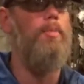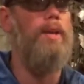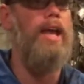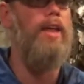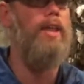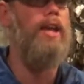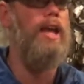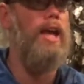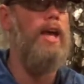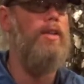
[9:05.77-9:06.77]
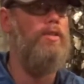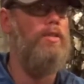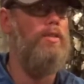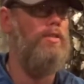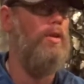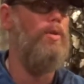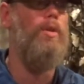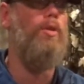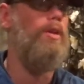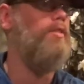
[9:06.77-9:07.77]
Now that it has its own
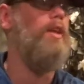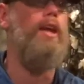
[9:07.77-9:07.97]
little, it's like